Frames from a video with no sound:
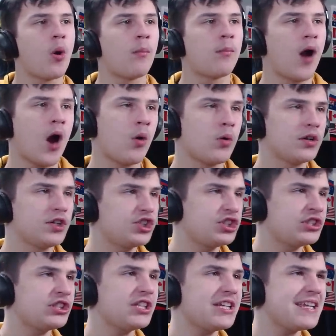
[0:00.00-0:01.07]
bro.
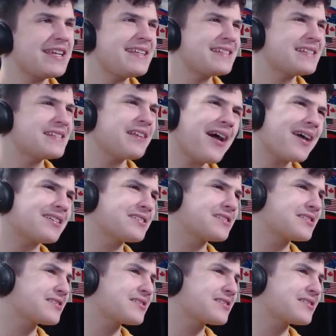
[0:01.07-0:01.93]
Jesus!